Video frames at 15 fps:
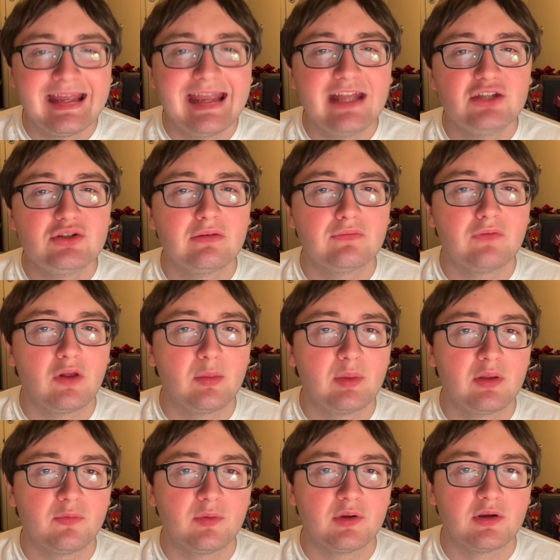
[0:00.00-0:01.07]
and you can follow me
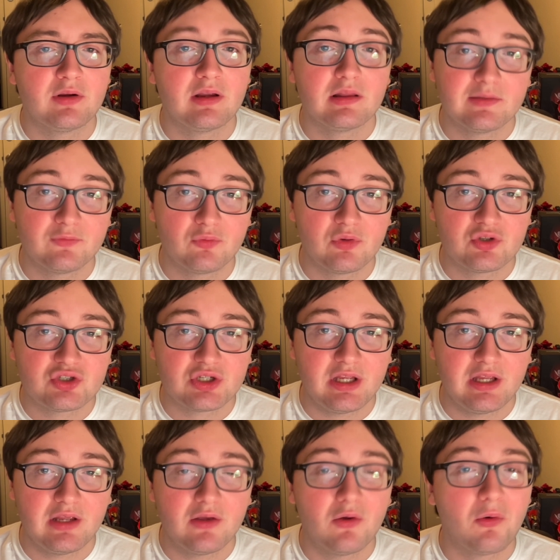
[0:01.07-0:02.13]
on Twitter at
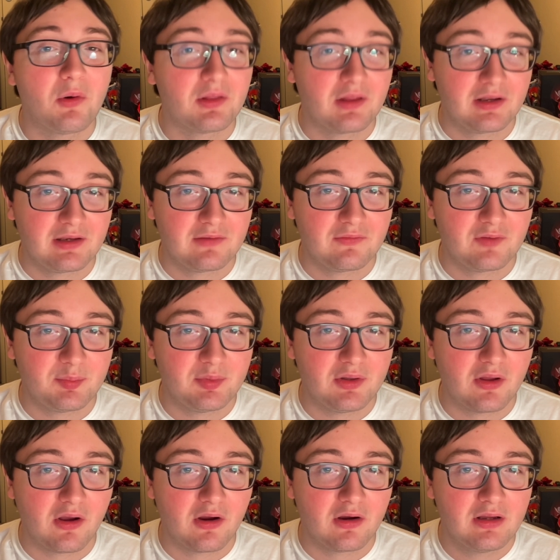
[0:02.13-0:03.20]
LivingRichieKey or at
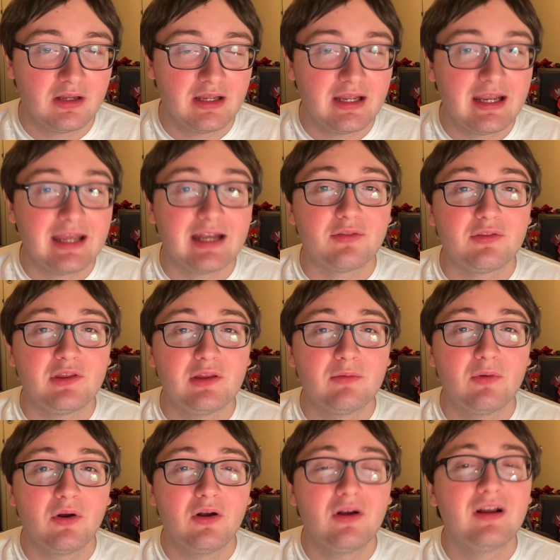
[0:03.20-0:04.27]
LightningFigPR and I'll see you
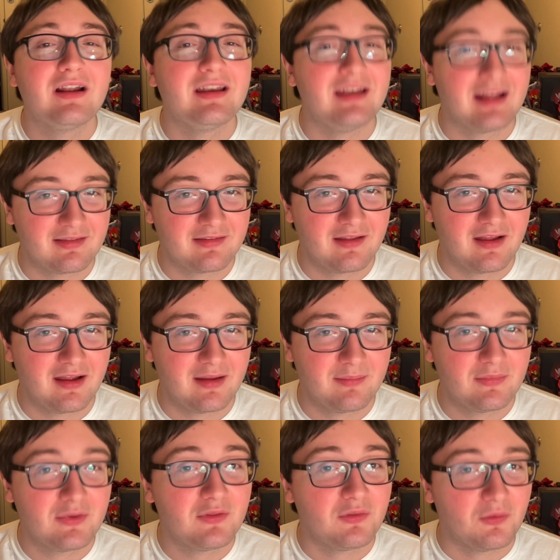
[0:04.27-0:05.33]
all next time.
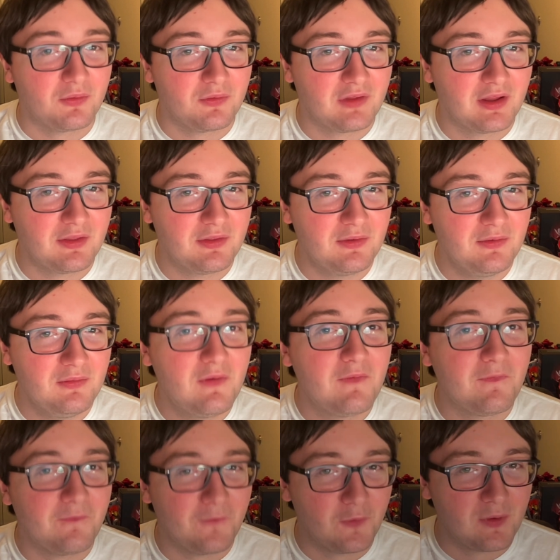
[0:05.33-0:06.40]
Tokusatsu
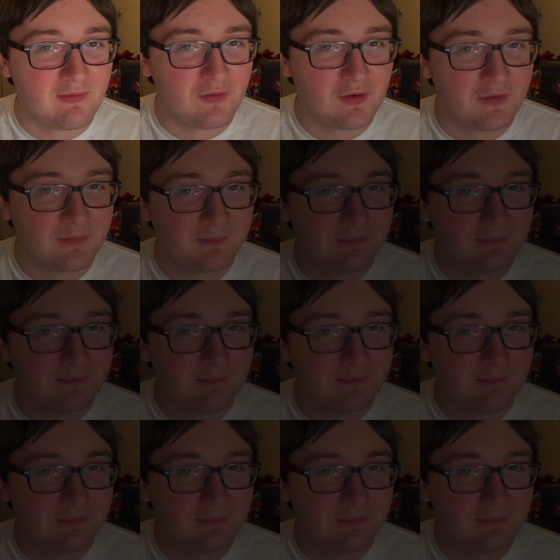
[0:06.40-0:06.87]
forever.